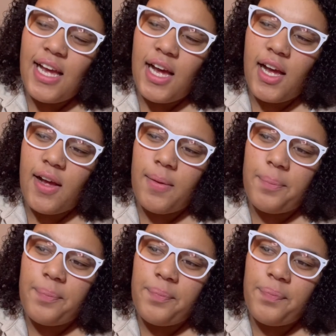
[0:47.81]

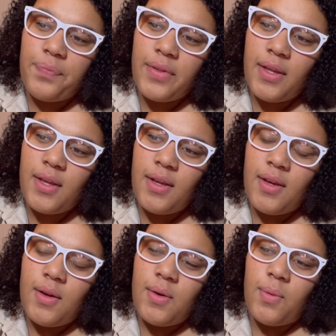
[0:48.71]

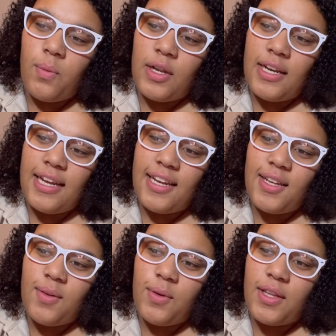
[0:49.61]
1
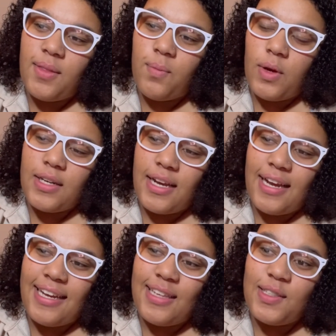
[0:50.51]
date with 1 guy
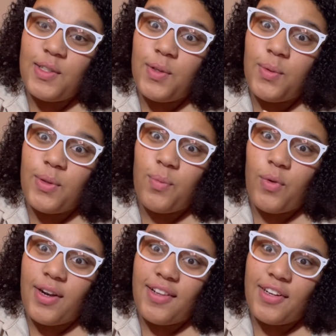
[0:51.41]
and then 2 with
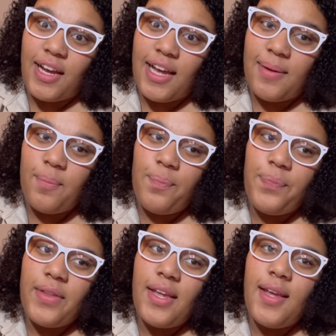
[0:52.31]
1 other guy.
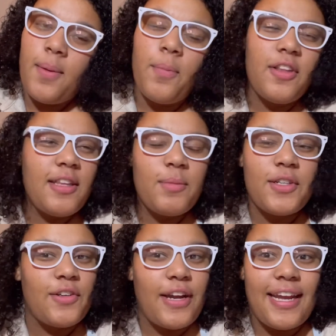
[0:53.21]
Both of them were
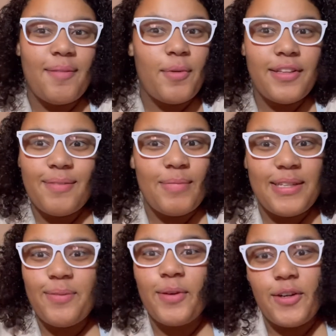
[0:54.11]
great. Both
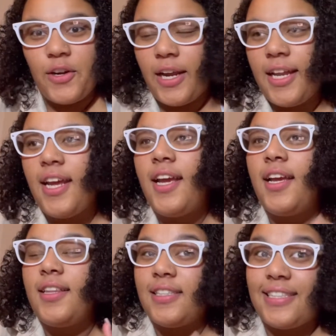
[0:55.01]
men were great.
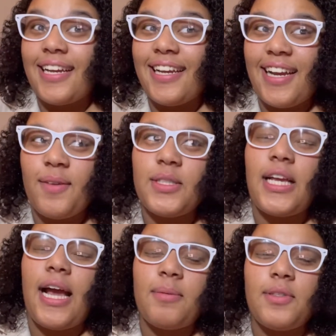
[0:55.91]
The second guy was
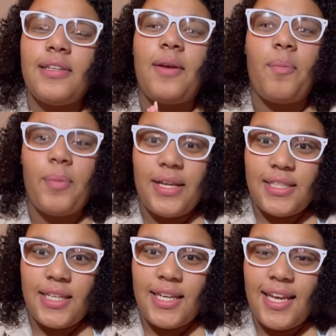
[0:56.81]
absolutely
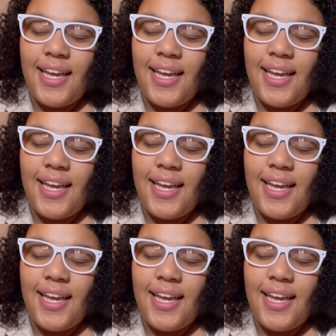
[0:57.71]
amazing.